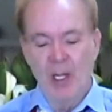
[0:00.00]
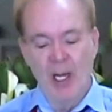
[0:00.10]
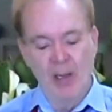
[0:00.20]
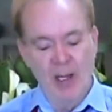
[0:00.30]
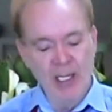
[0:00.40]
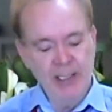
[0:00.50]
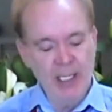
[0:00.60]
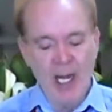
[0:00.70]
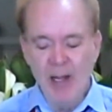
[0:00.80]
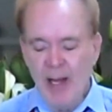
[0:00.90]
I want
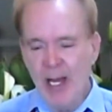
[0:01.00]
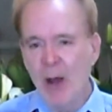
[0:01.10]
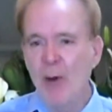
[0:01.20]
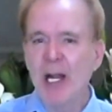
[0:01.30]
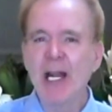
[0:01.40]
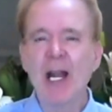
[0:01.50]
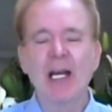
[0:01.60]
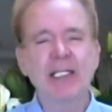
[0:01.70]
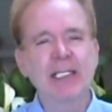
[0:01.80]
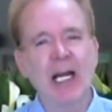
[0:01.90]
a
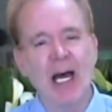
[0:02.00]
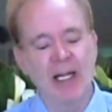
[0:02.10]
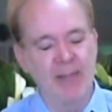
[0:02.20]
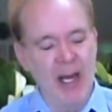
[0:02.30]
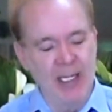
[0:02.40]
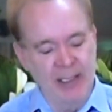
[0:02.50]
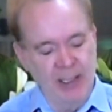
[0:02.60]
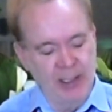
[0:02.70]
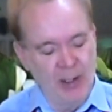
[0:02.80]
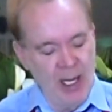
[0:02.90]
nice solid mass
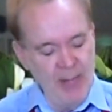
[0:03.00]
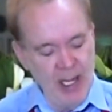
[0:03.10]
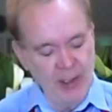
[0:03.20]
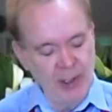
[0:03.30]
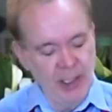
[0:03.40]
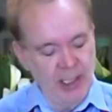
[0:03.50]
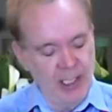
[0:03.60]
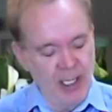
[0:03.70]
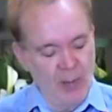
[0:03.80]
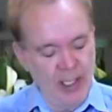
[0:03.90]
look, so I'm actually going to
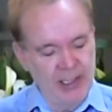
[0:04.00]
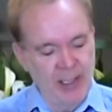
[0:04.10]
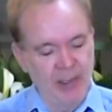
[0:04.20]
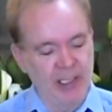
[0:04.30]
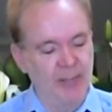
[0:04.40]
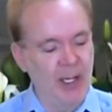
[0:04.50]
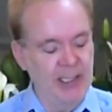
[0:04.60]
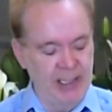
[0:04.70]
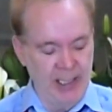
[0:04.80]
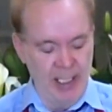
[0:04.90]
cut away some of these
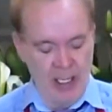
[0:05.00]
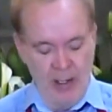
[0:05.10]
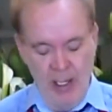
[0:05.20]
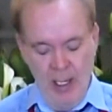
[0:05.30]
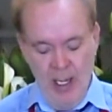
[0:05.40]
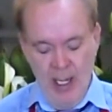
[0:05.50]
buds sticking out.